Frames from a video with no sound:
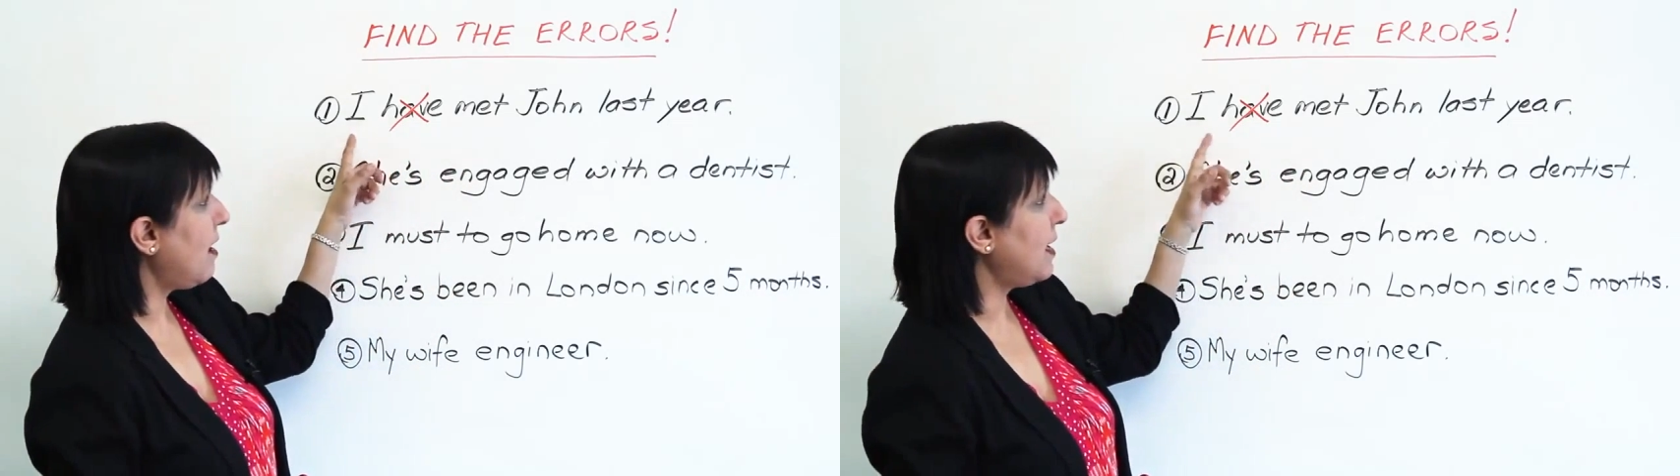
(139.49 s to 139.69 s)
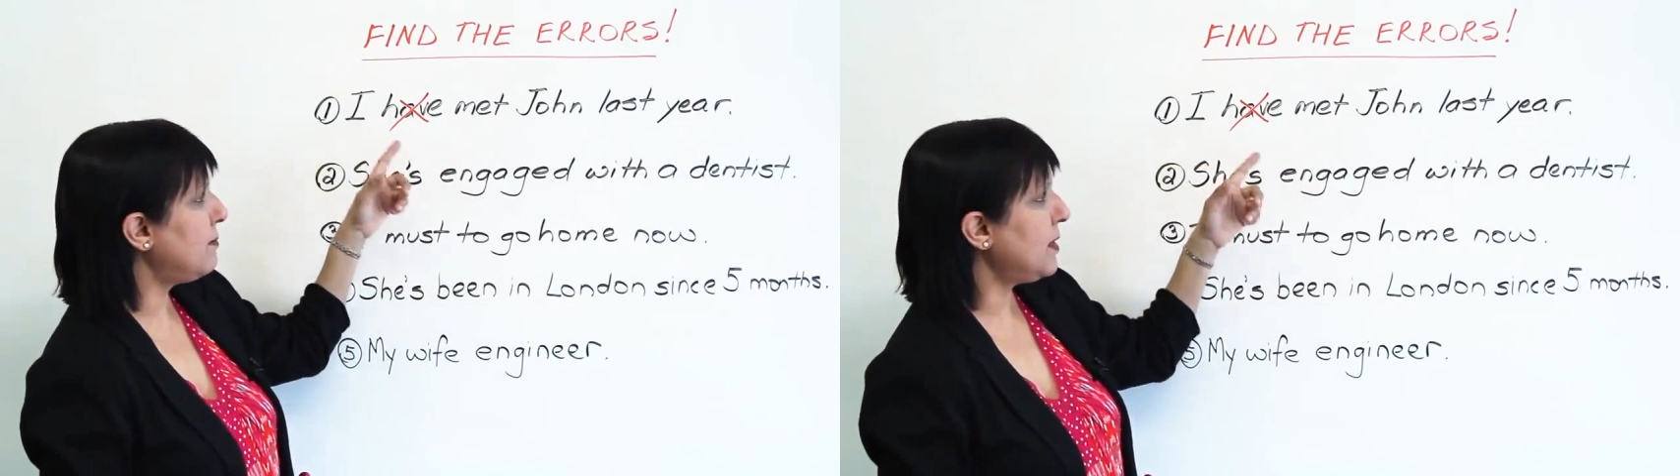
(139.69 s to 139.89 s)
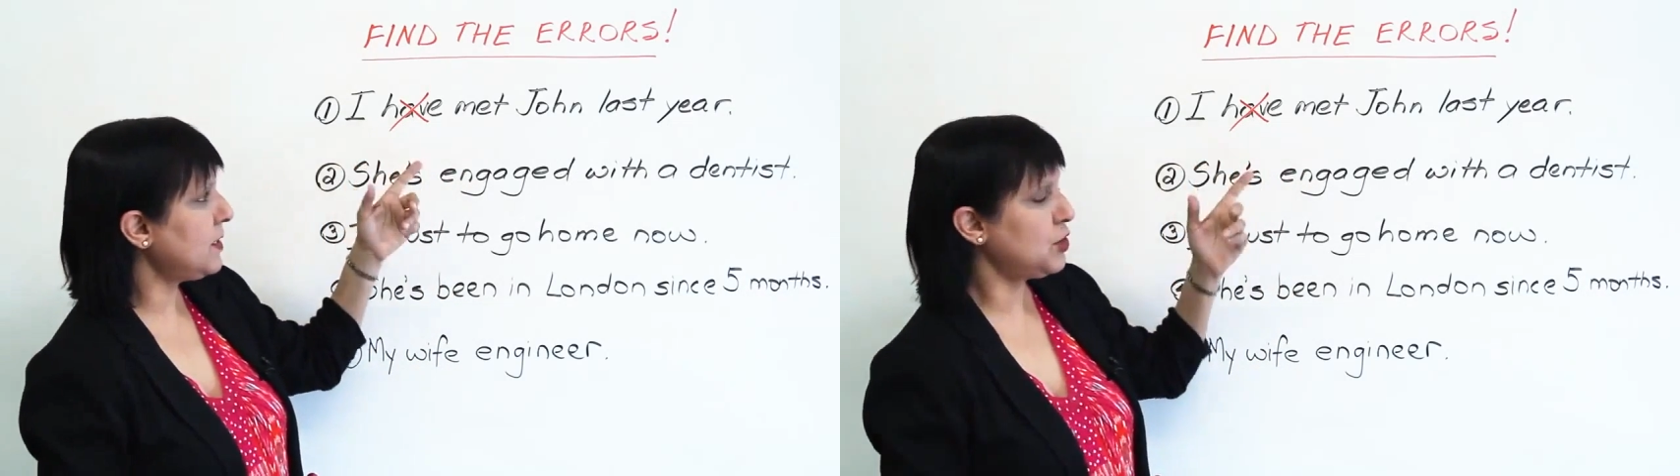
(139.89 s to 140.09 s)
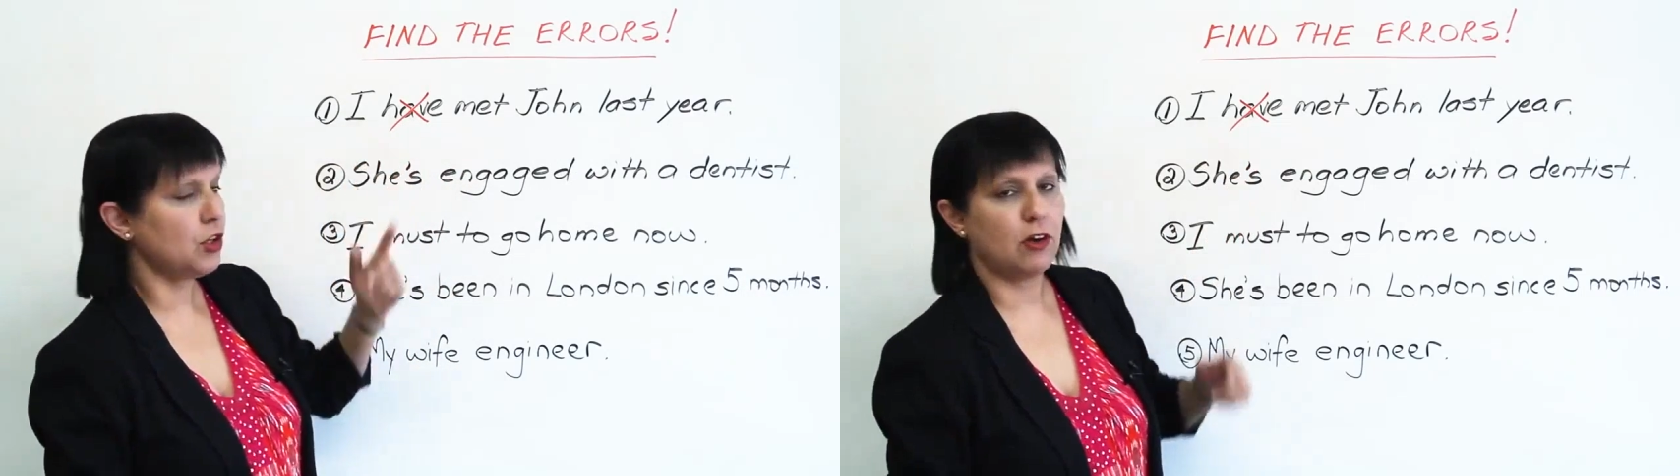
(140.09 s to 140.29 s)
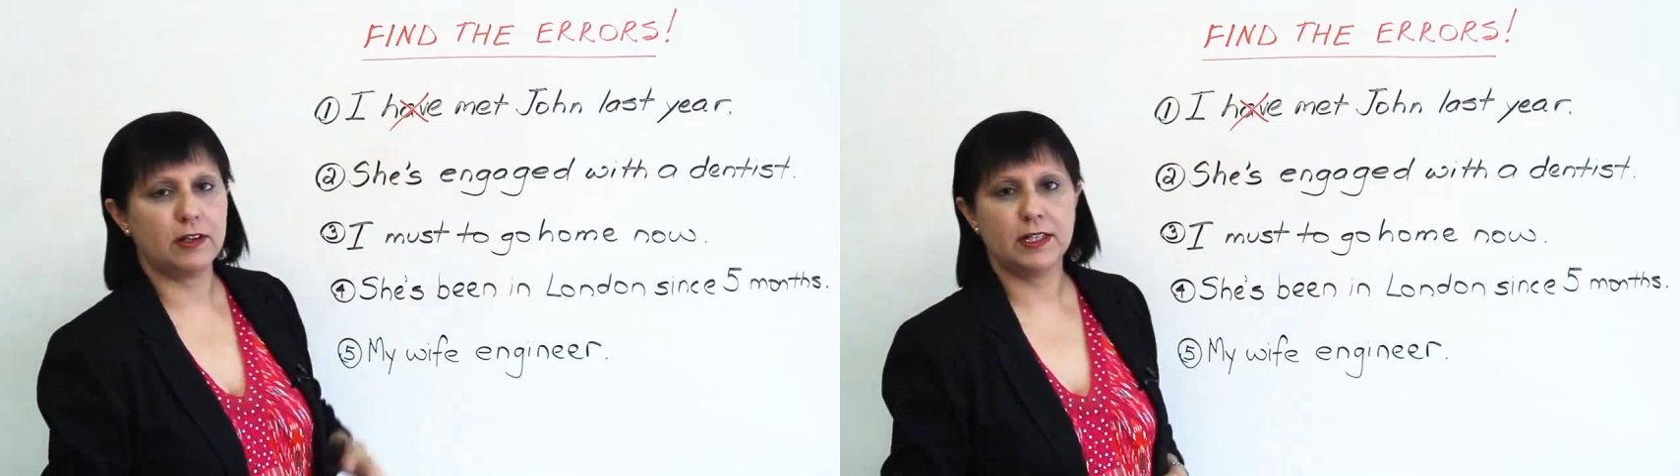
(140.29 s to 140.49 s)
I met
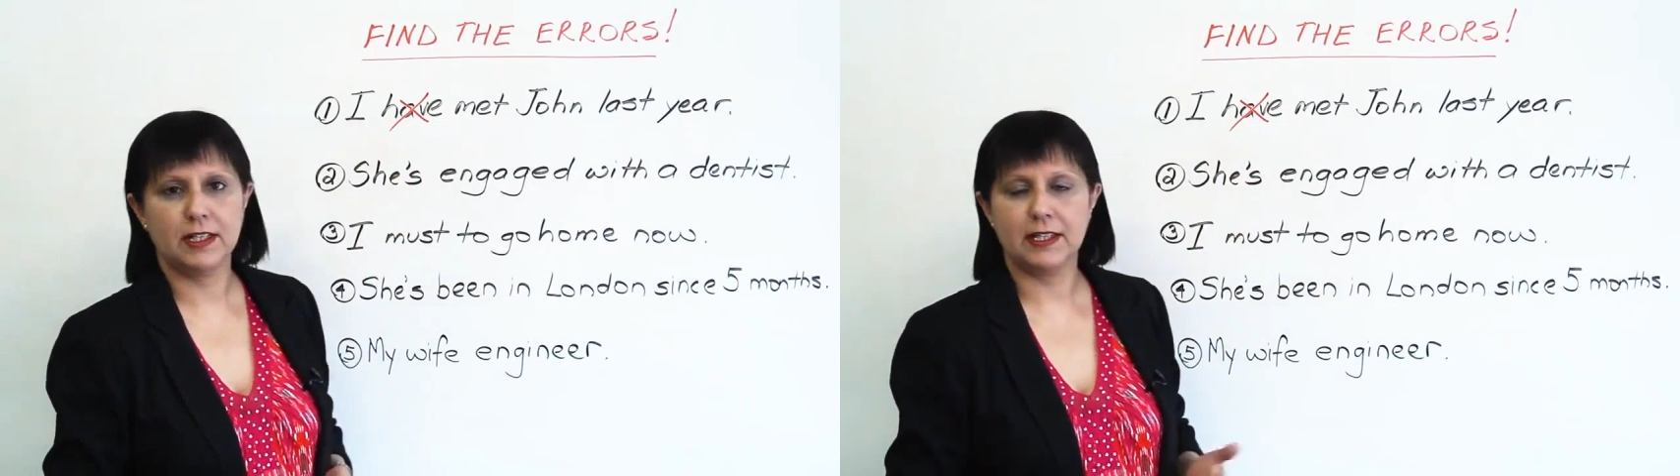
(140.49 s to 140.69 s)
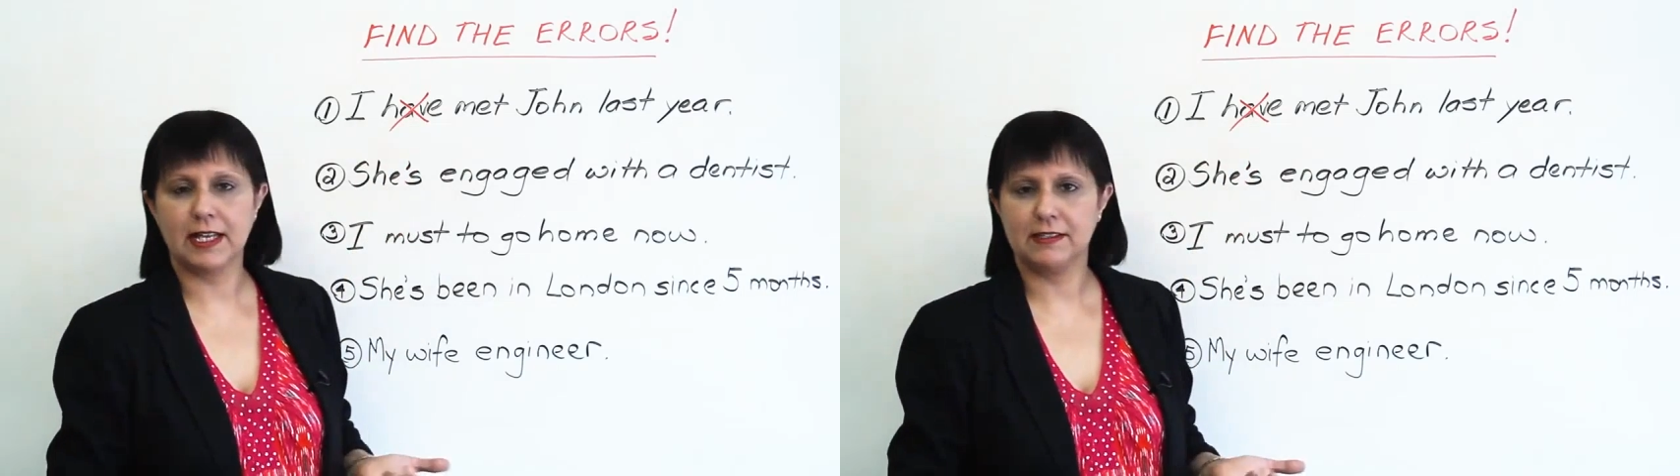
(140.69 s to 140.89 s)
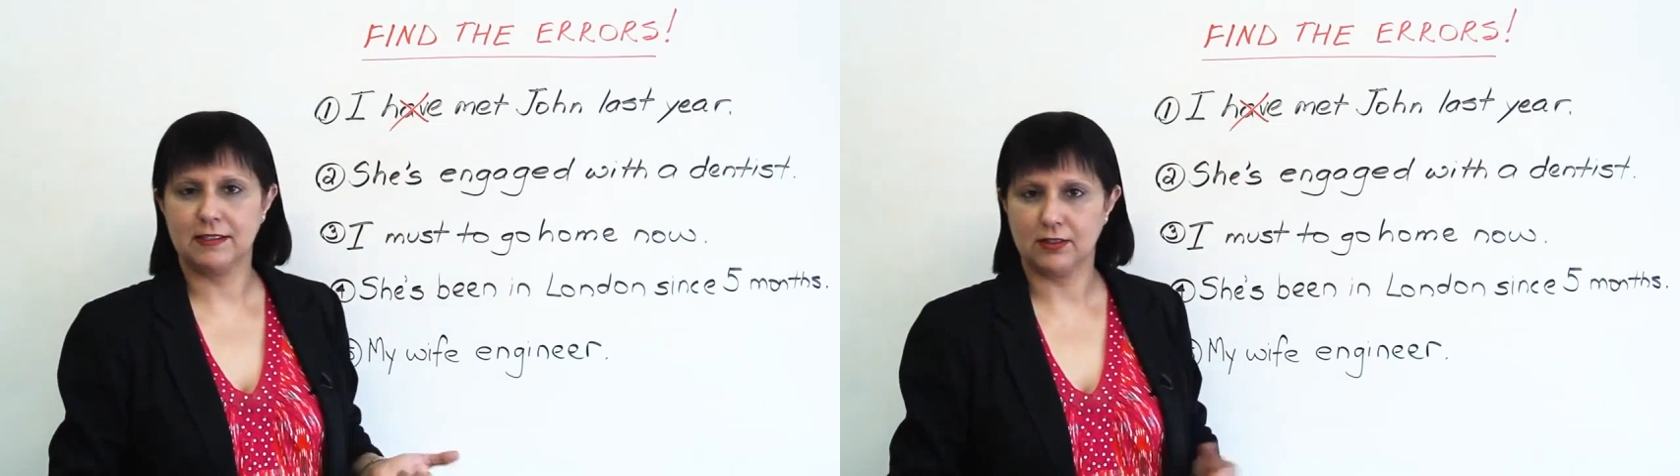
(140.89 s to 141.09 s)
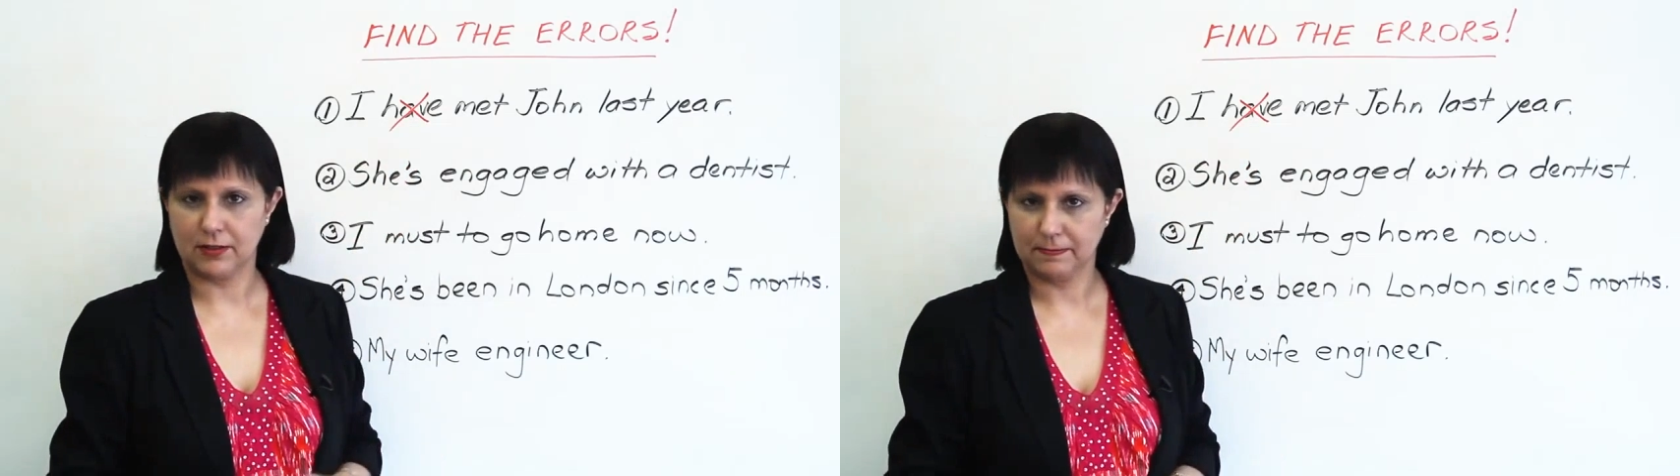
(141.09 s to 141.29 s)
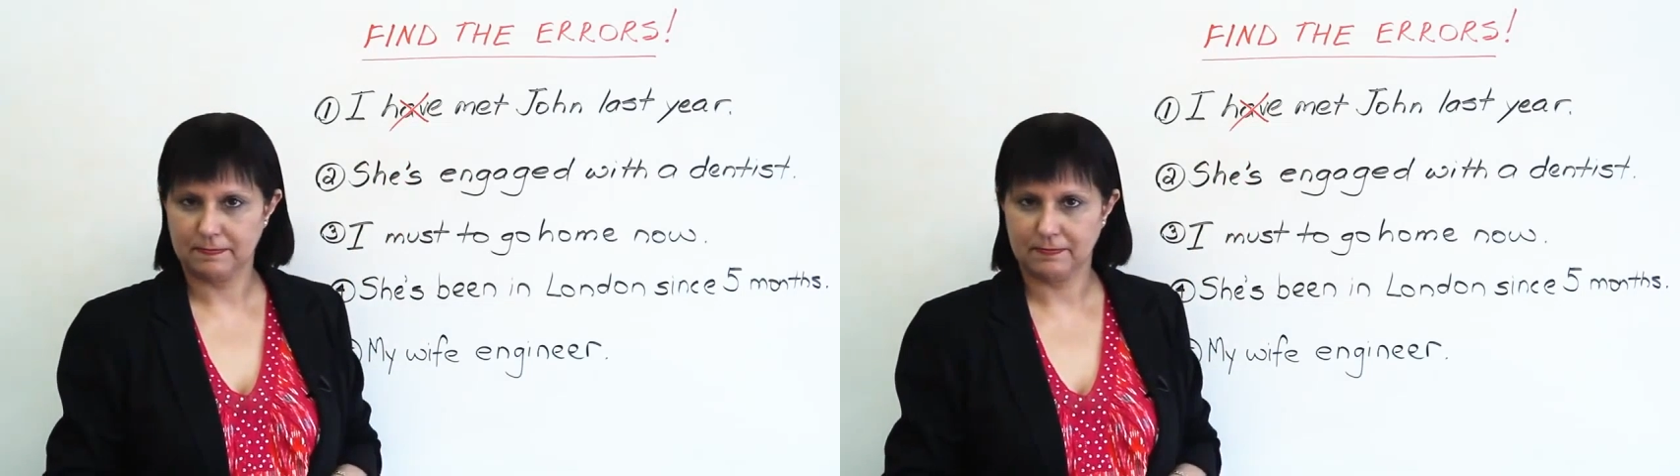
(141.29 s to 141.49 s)
John last year.